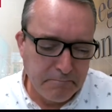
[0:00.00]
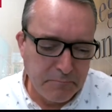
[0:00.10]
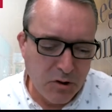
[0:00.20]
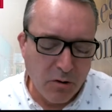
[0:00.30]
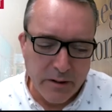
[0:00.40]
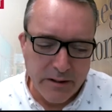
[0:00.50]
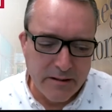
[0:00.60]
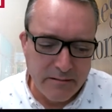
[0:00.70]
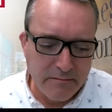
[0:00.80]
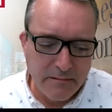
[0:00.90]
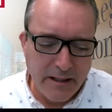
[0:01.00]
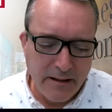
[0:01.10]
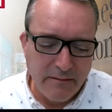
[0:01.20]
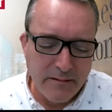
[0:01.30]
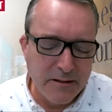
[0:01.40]
So it's
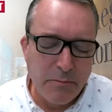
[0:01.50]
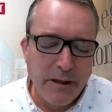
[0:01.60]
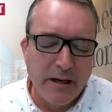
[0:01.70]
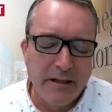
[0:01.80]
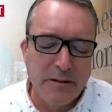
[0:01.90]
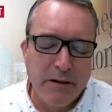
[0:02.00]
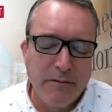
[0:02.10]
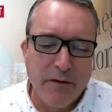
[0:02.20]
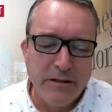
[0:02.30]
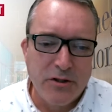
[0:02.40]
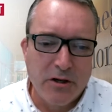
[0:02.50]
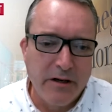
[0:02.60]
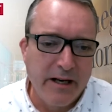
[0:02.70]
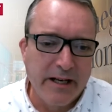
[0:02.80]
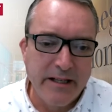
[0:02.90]
been a fun
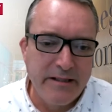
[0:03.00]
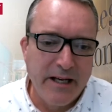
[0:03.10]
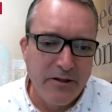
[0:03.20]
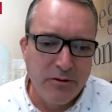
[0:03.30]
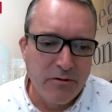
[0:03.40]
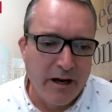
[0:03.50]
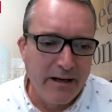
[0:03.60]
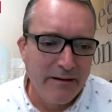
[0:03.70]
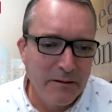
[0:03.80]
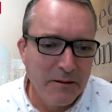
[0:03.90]
journey, and it continues, right?